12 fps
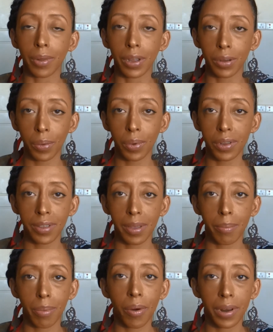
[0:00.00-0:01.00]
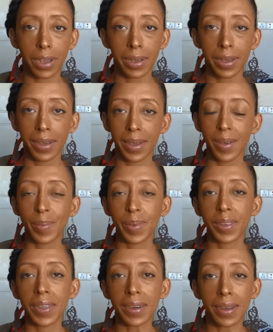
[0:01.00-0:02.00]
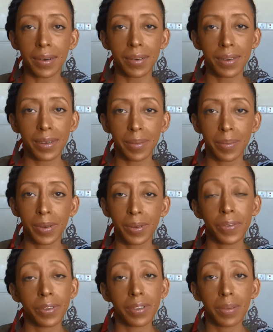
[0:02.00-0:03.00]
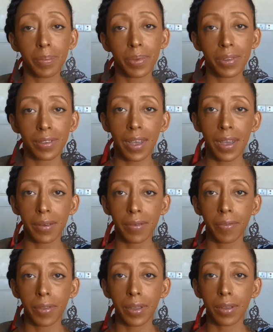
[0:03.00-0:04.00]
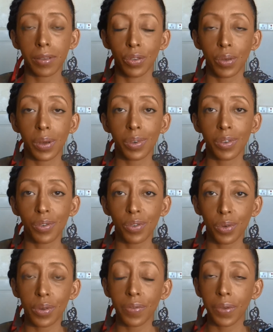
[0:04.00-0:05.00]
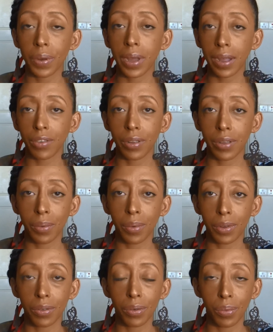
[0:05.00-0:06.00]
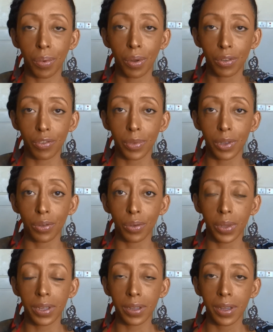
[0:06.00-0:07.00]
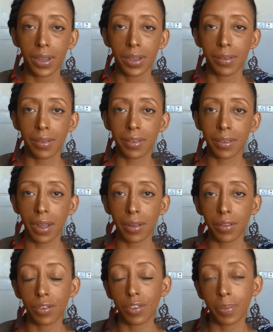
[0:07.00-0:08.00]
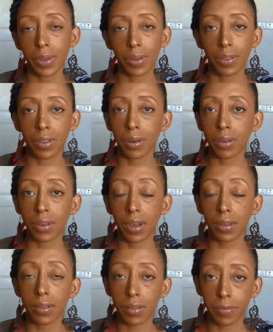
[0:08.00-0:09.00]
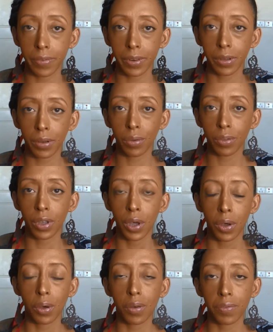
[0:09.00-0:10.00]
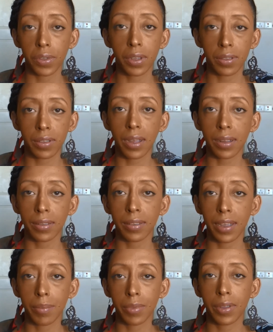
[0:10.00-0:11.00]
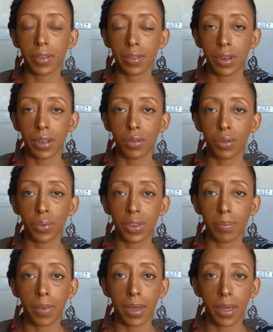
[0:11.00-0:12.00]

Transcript: I don't want to say boring, but they are a little bit on the simple side of things, so I wasn't sure if you'd actually want to watch me doing these styles, just because there are tons of videos of the exact same things that I do with my